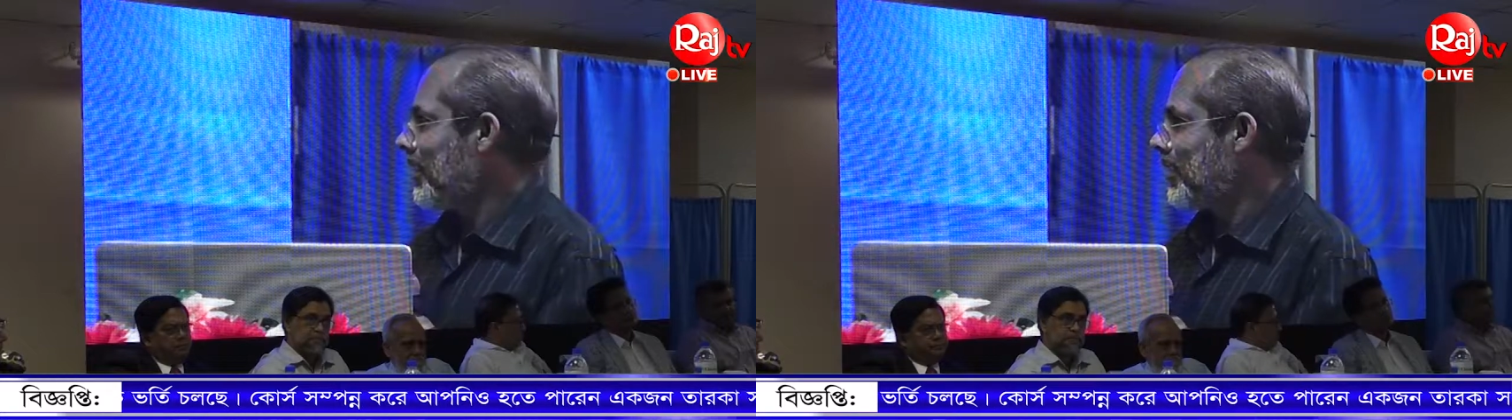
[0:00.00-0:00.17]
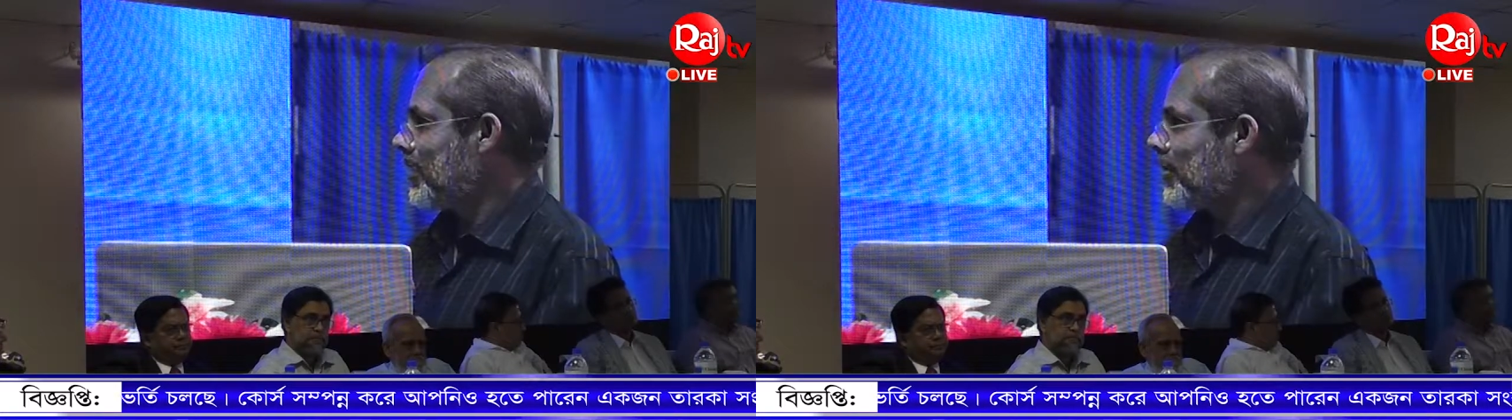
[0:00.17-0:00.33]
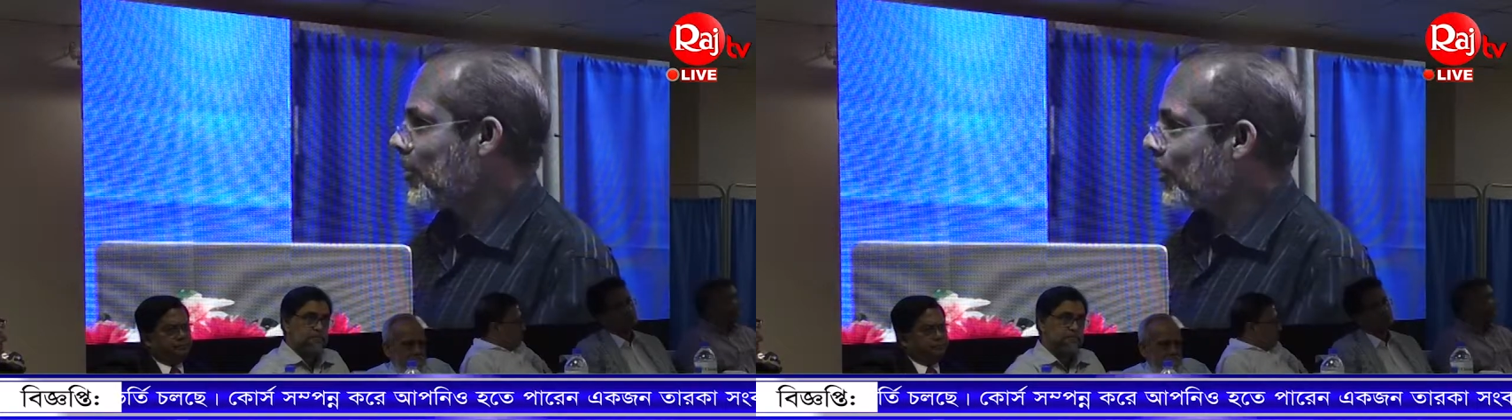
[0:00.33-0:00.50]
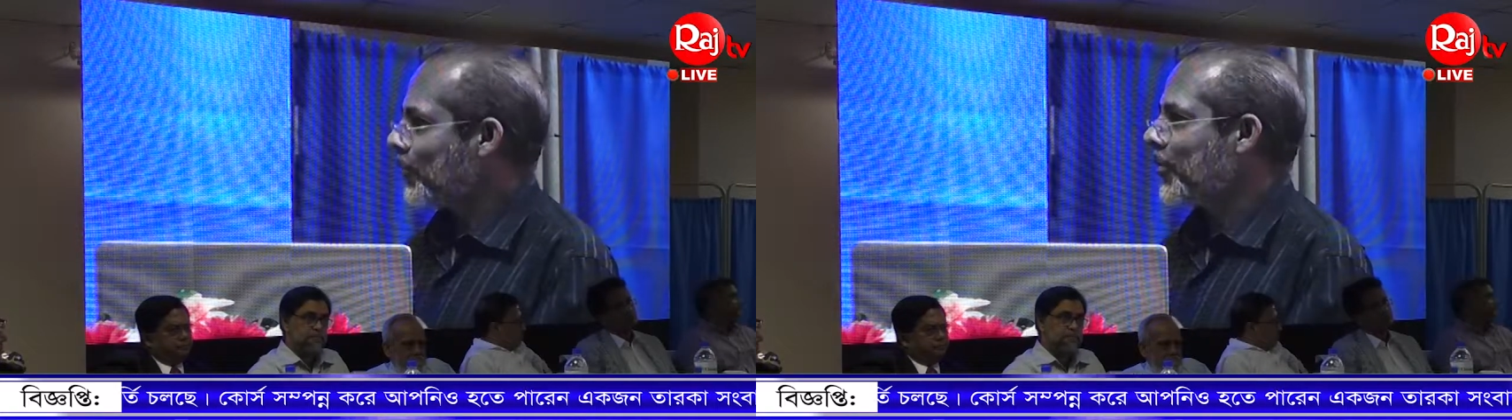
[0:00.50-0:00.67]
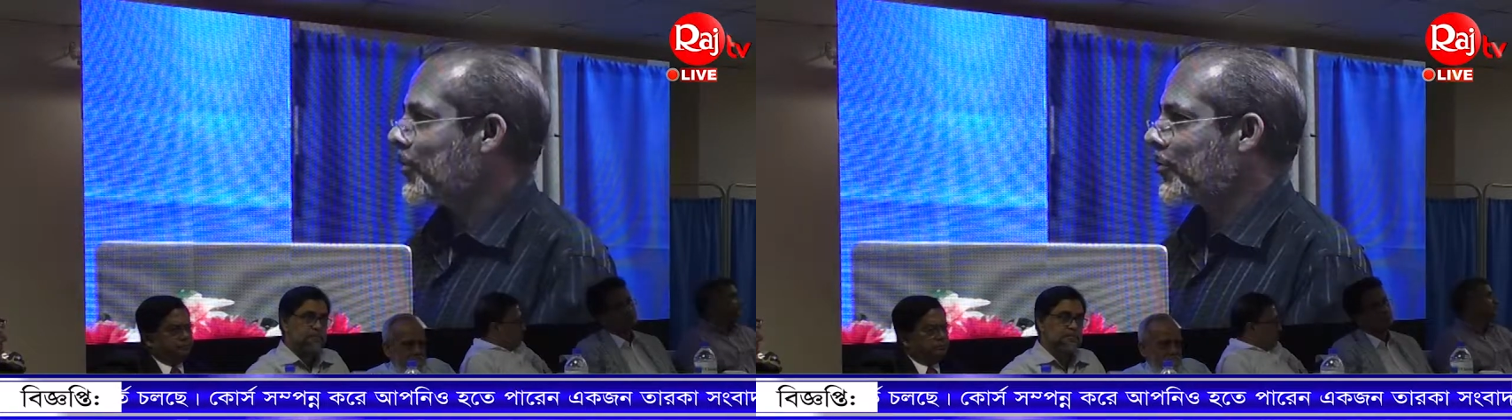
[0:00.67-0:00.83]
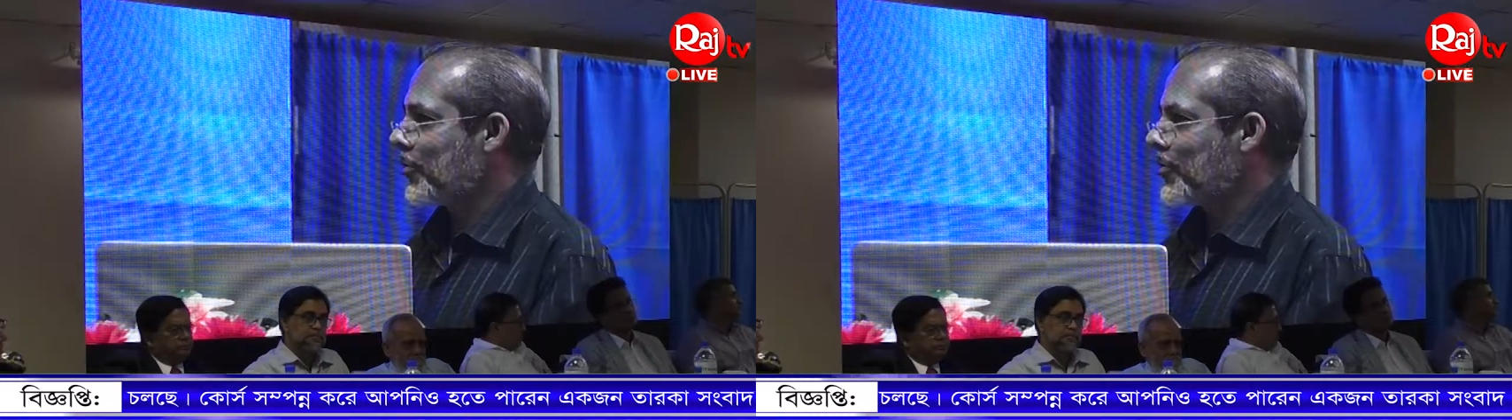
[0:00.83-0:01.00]
it is not
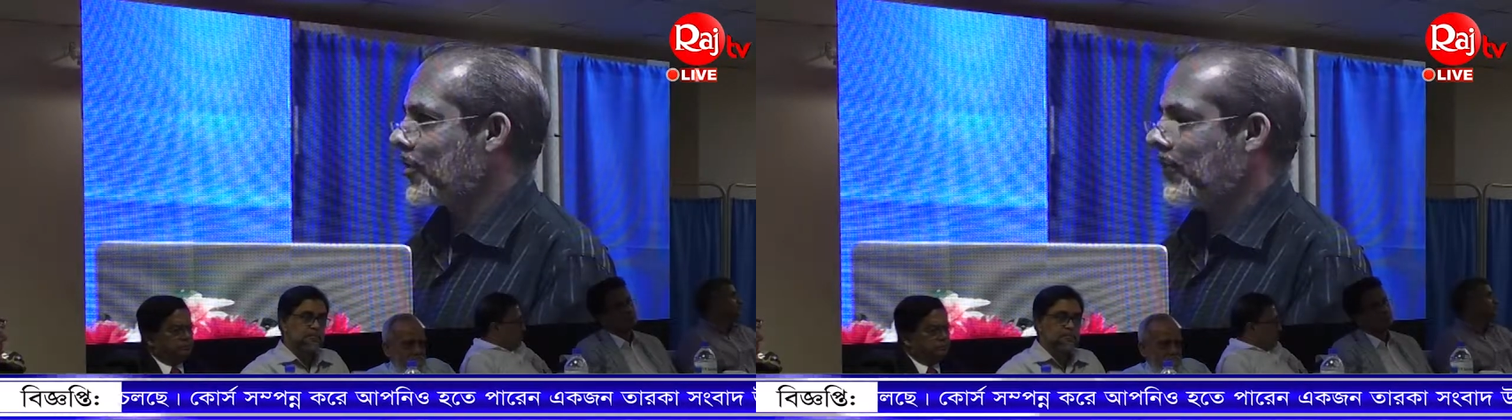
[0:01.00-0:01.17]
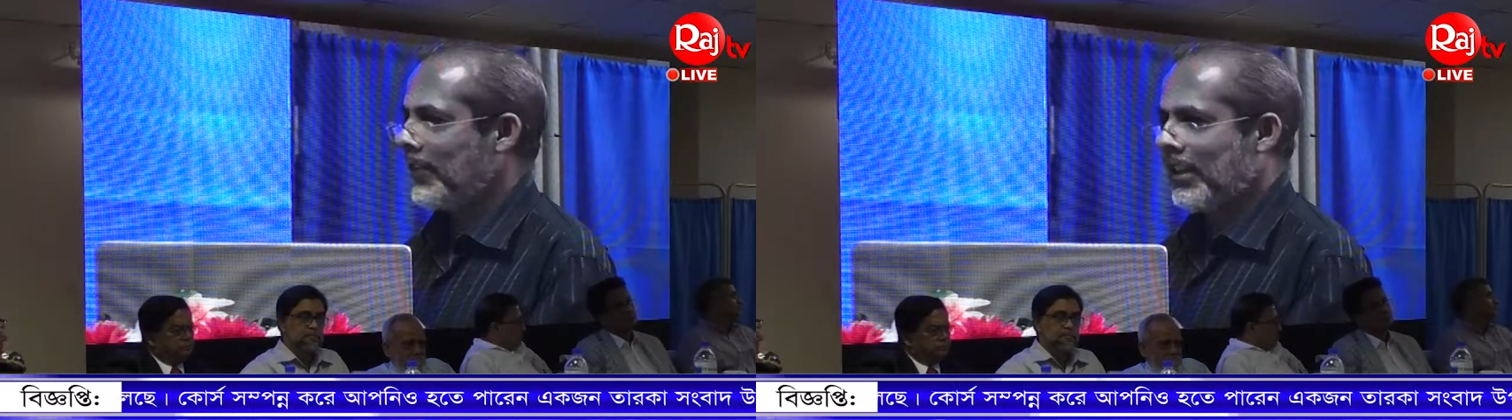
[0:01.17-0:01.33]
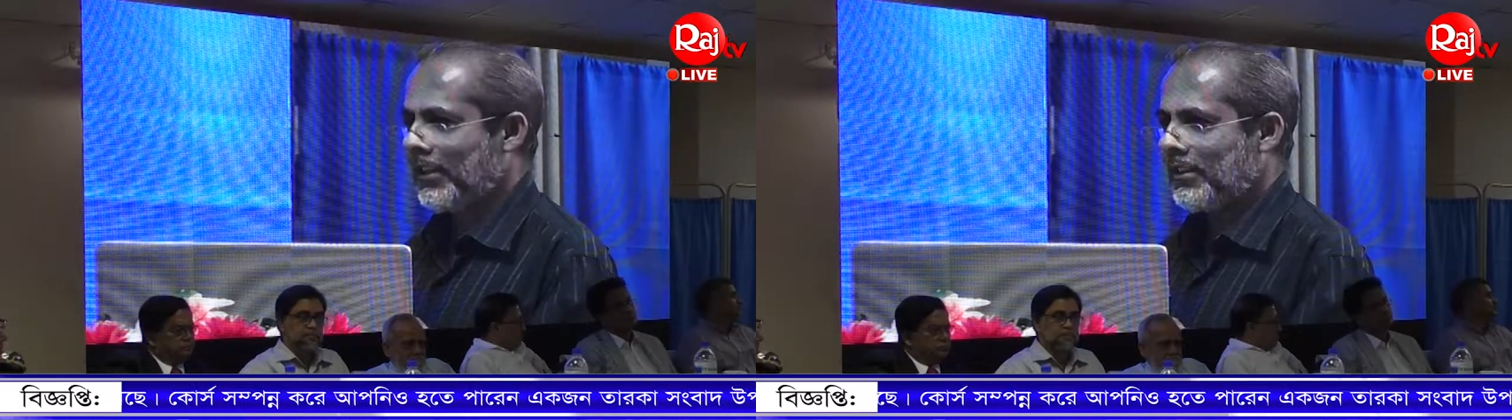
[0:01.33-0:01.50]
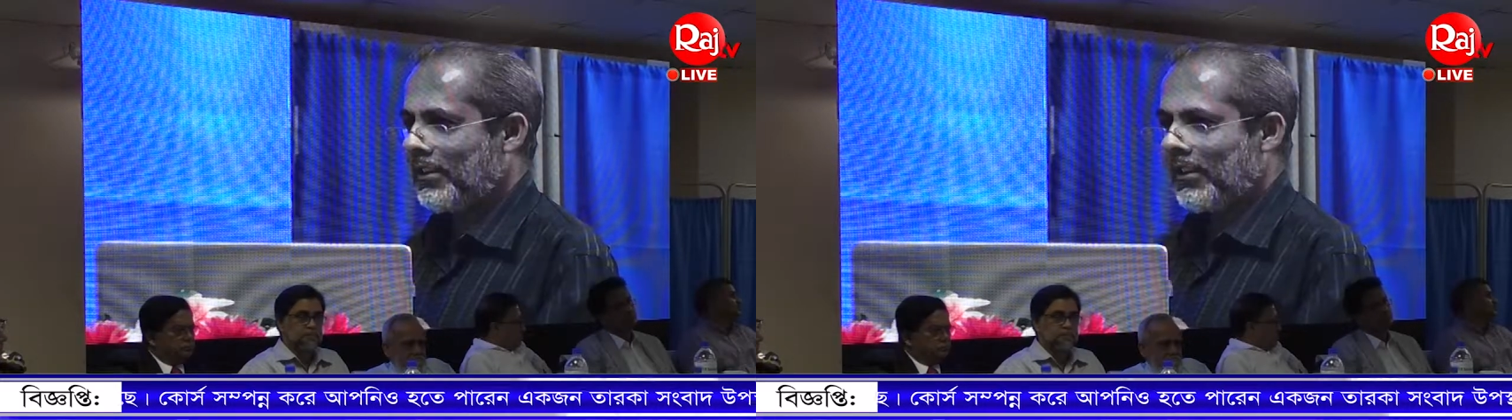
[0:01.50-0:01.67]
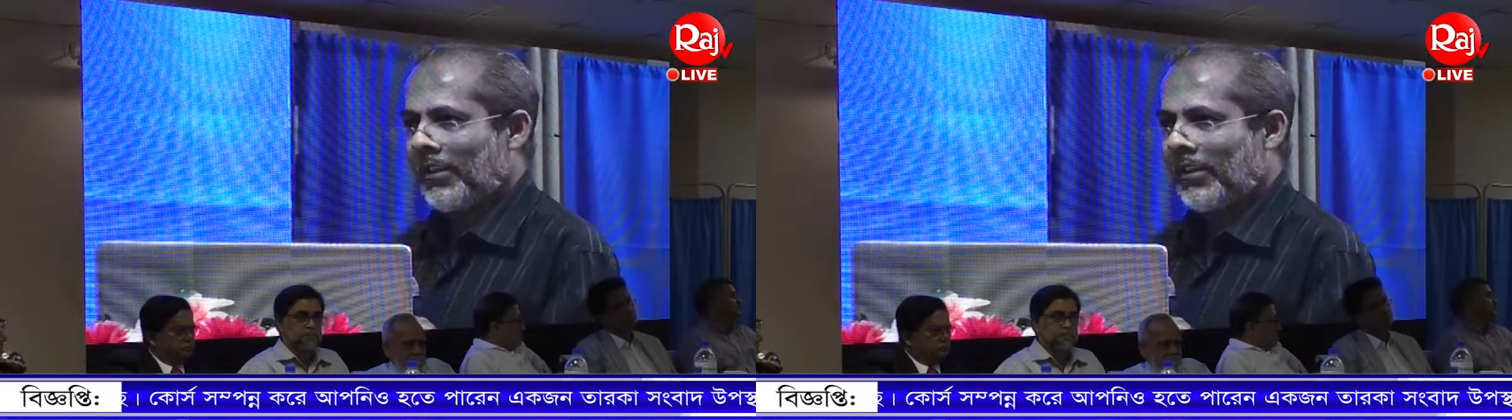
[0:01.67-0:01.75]
going to stop here,